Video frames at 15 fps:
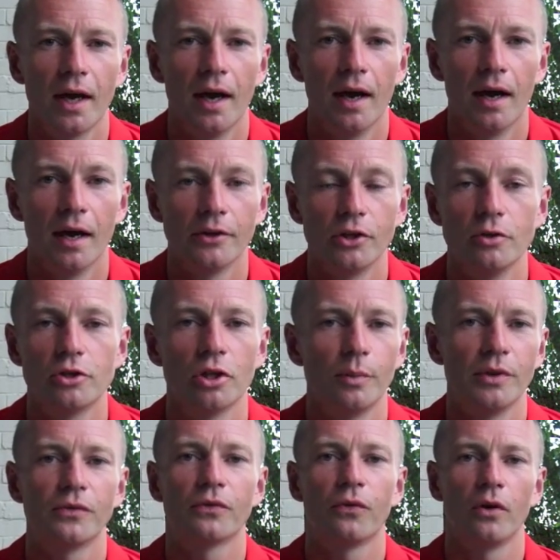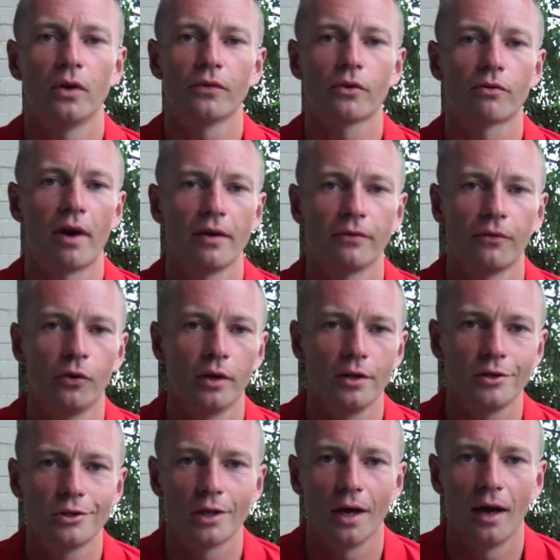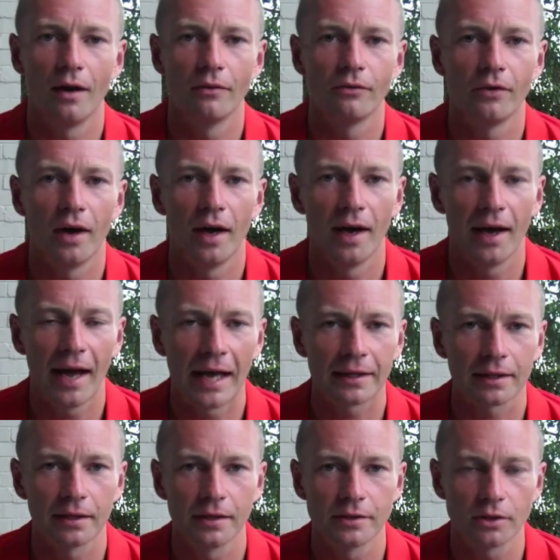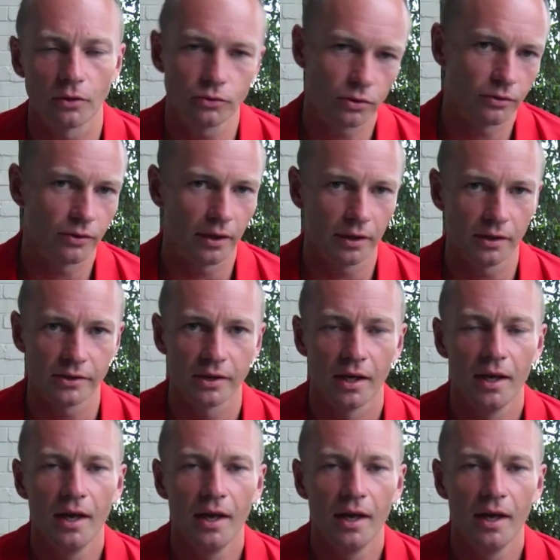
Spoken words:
YouTube is full of great footage of athletes, ultra runners